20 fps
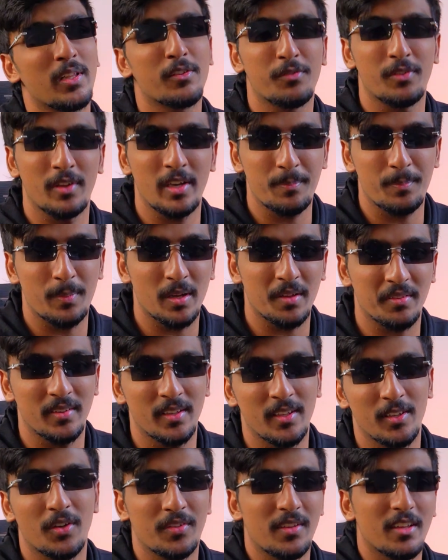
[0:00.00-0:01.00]
feels very
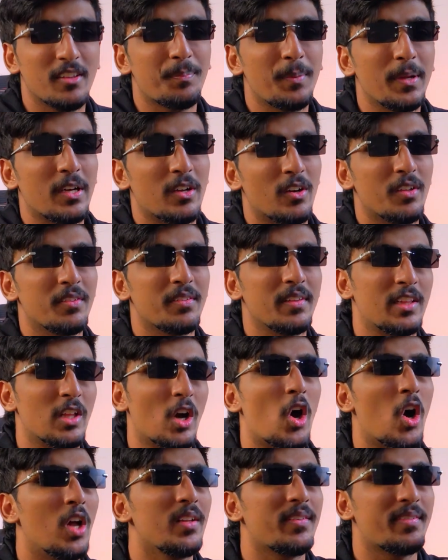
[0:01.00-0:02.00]
personal, just because it
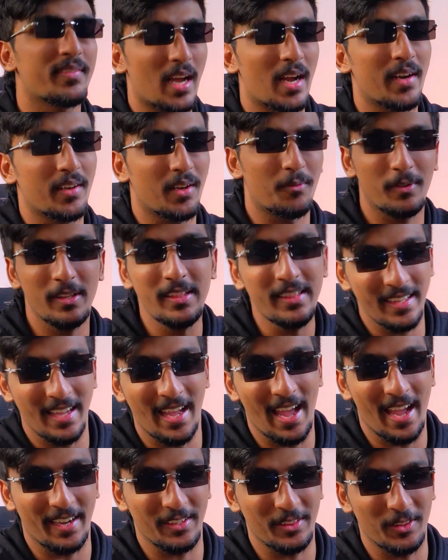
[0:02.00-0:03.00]
all started with
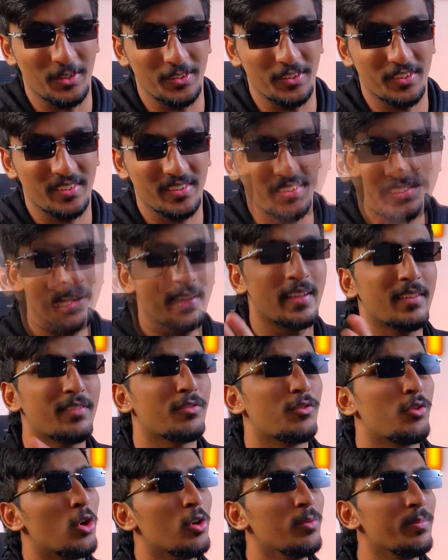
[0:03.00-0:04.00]
hackathons. And
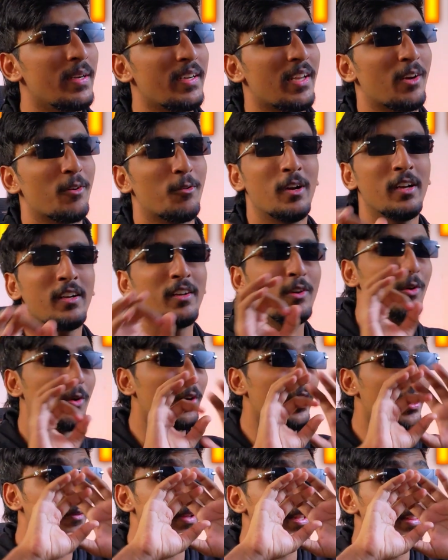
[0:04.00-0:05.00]
yes, no matter what,
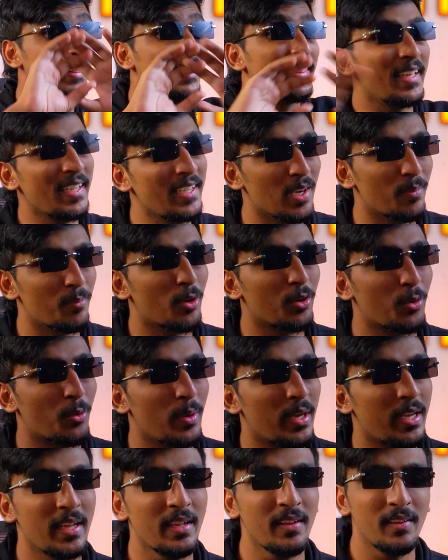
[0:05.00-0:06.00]
don't even think about
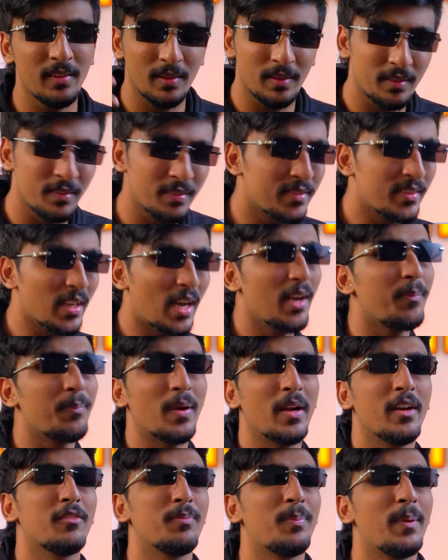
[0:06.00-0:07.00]
quitting. Start
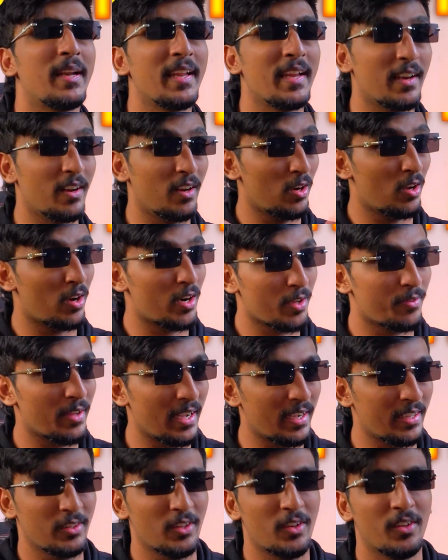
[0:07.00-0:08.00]
participating in a lot of
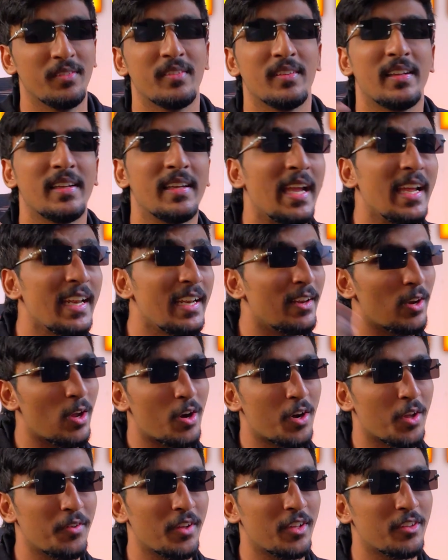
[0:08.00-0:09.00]
hackathons, gain a
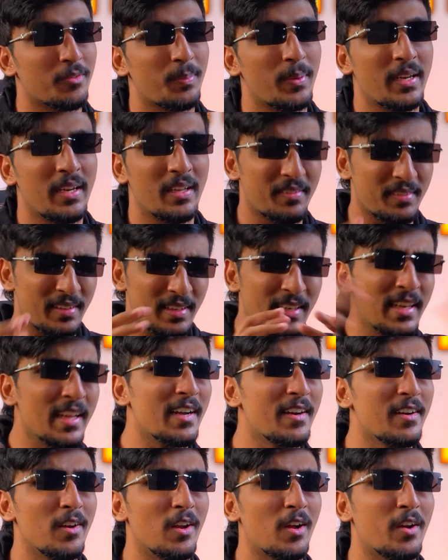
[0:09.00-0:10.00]
lot of experience,
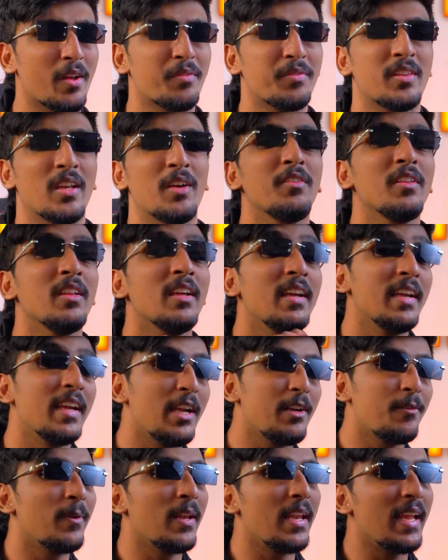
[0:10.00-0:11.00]
learn a lot of stuff.
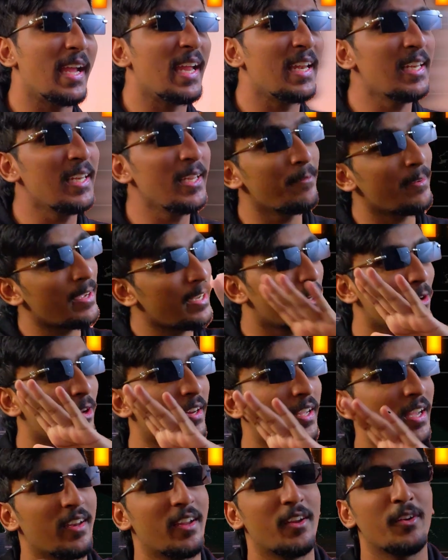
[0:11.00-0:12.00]
It will elevate your
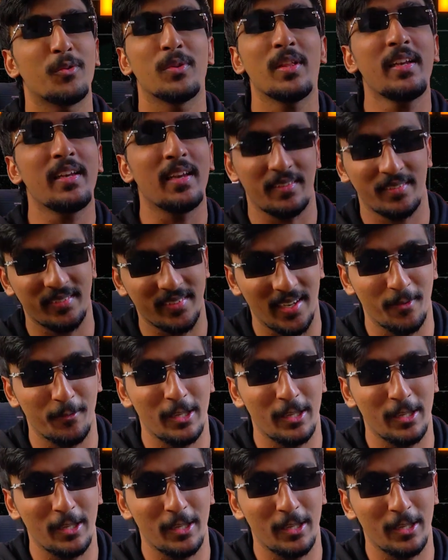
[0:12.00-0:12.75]
career to the next